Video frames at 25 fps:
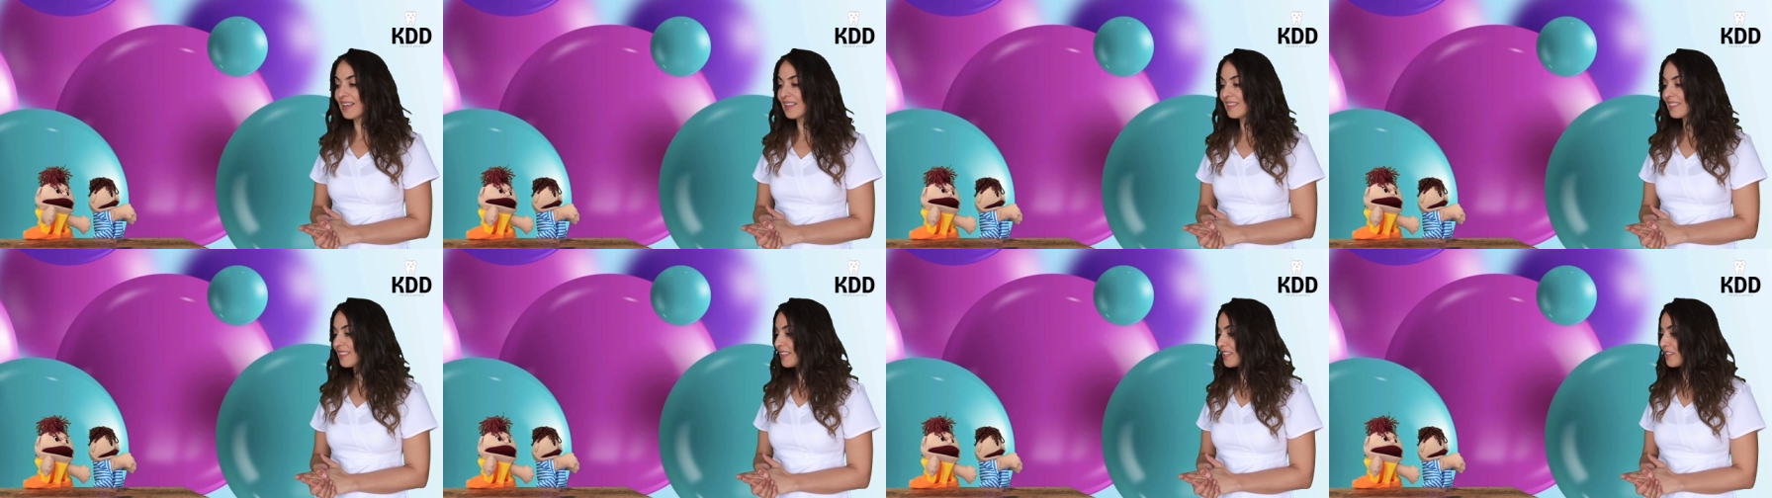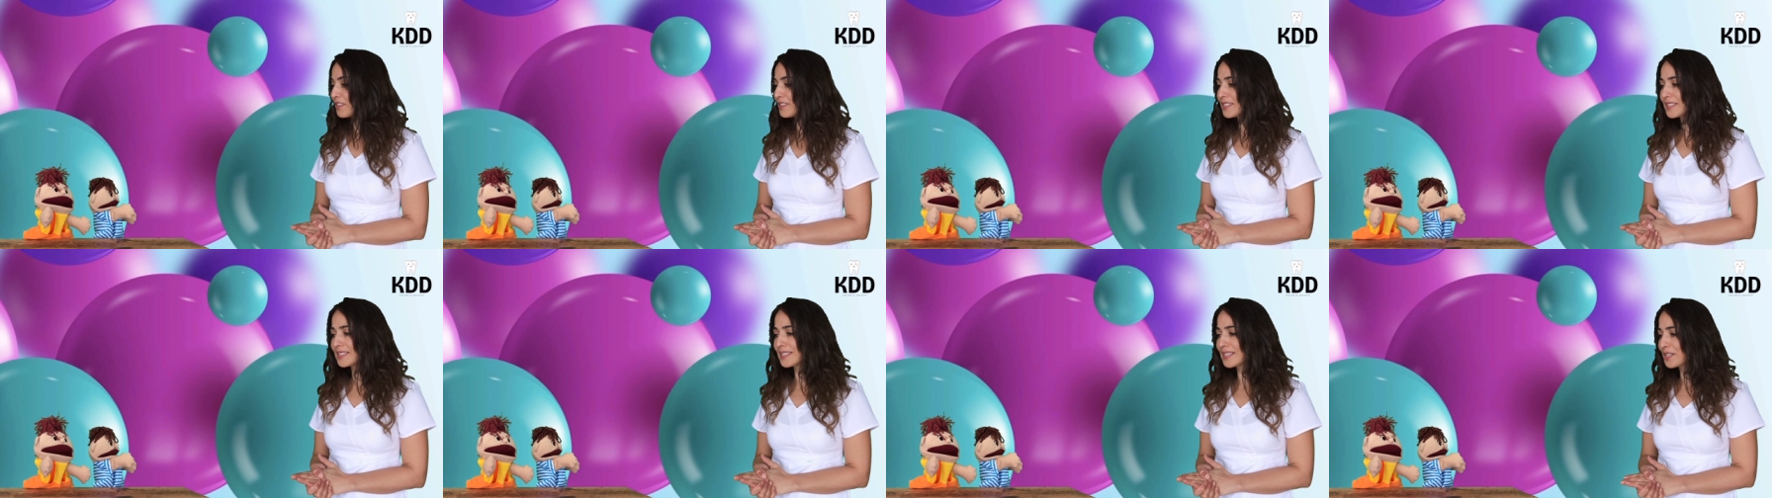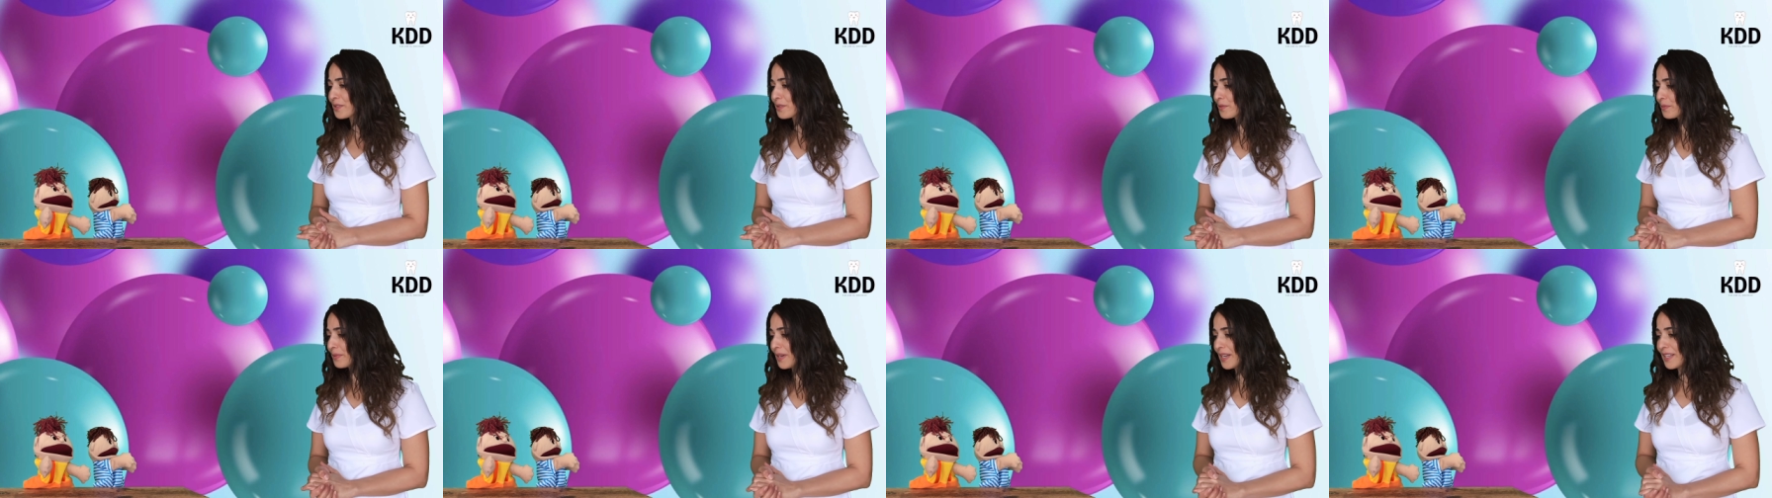think you did a
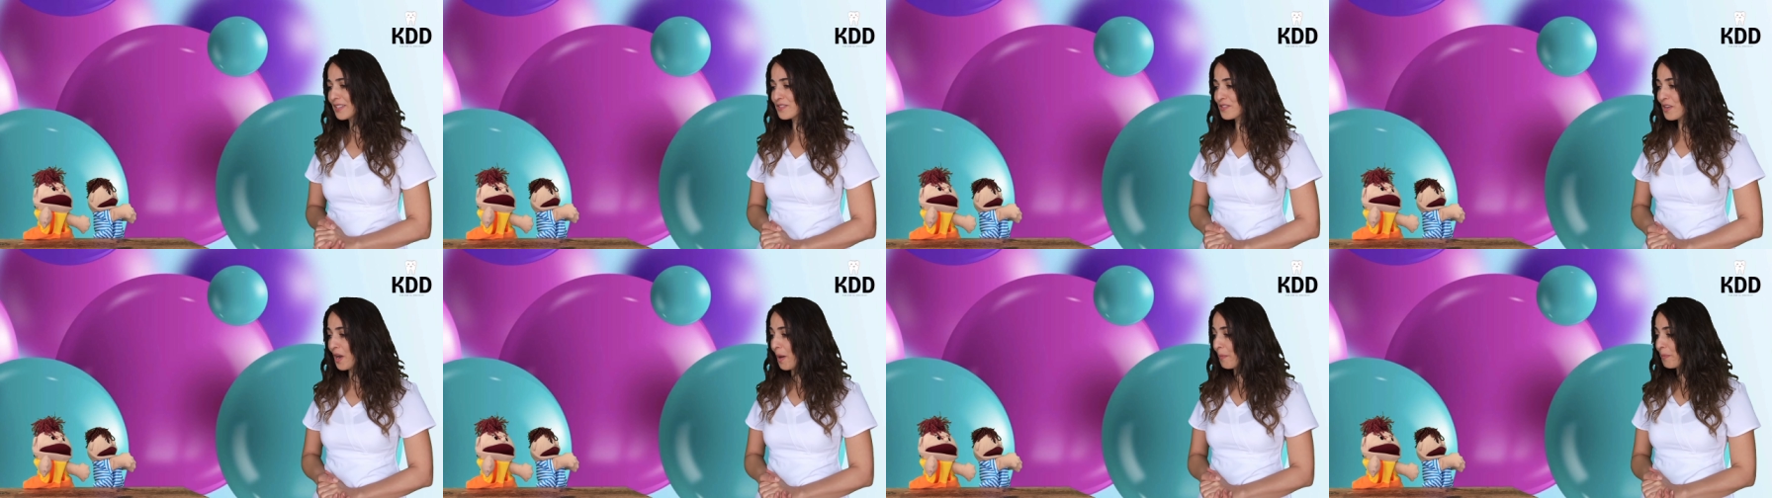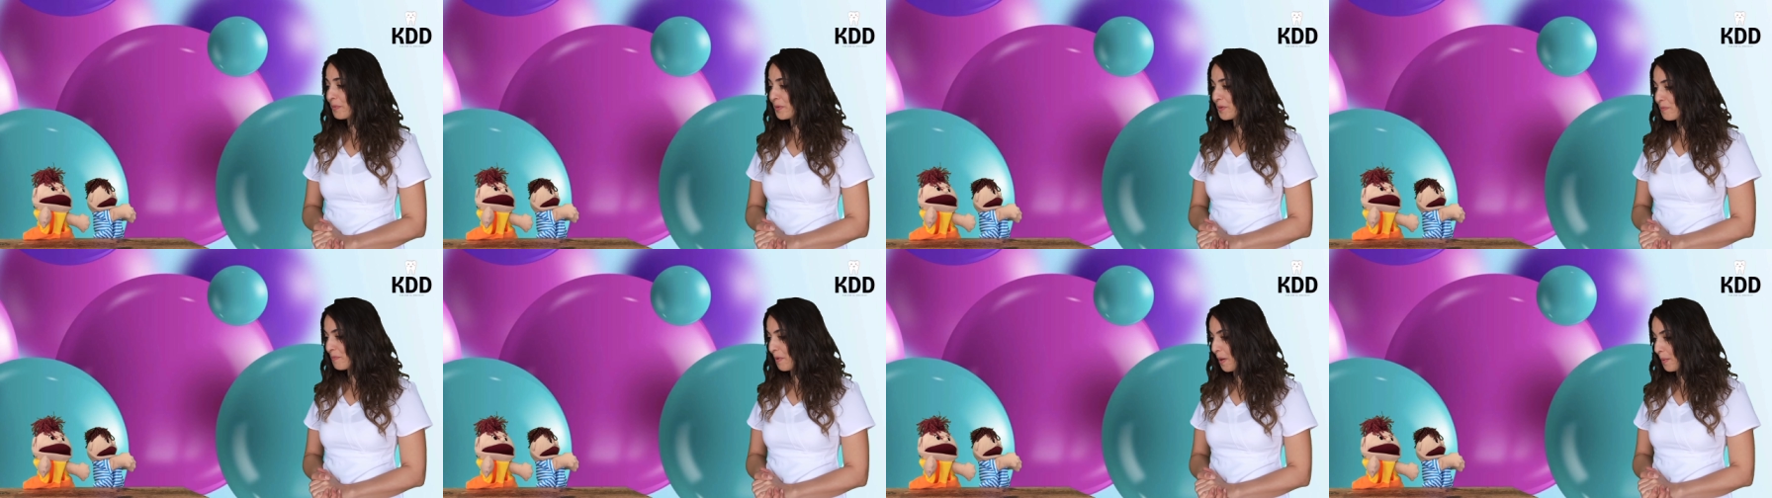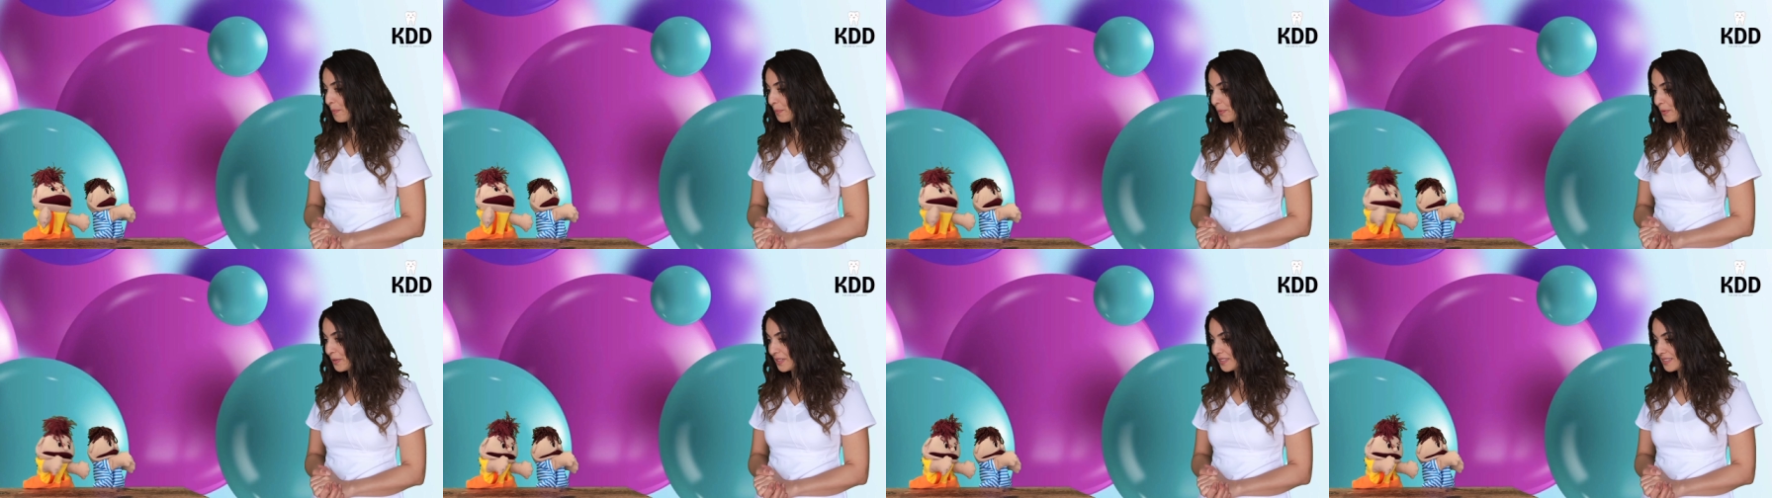great job
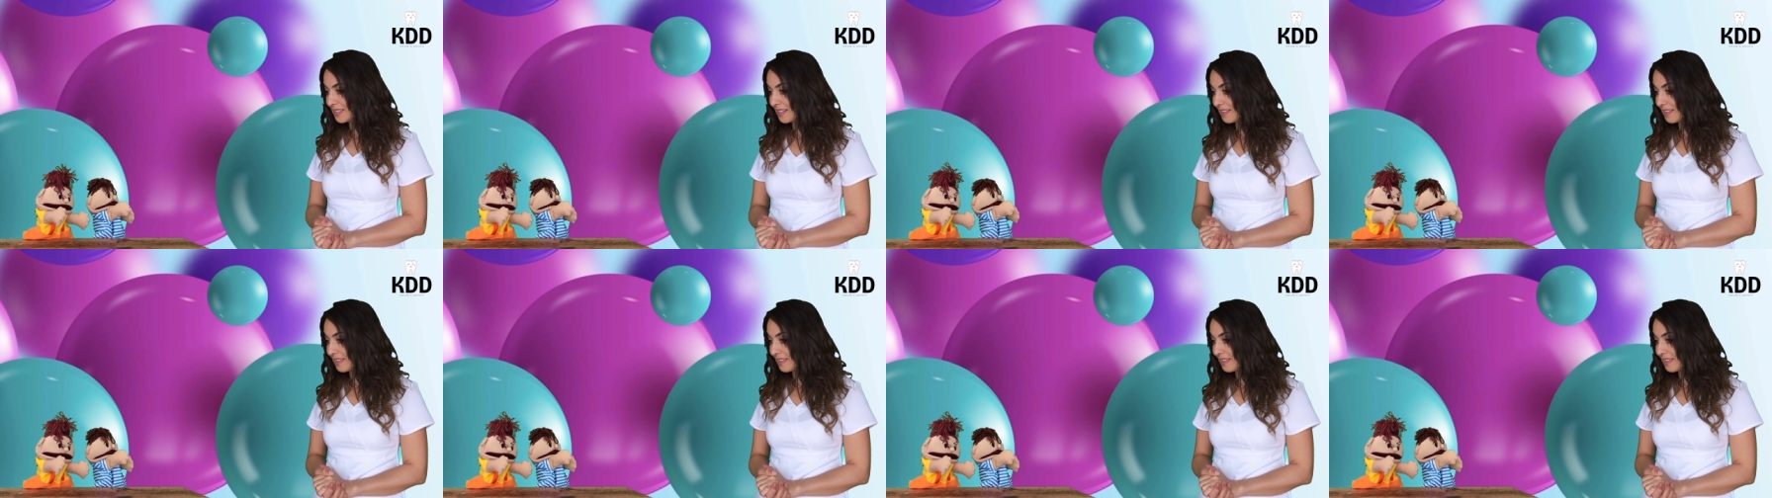remembering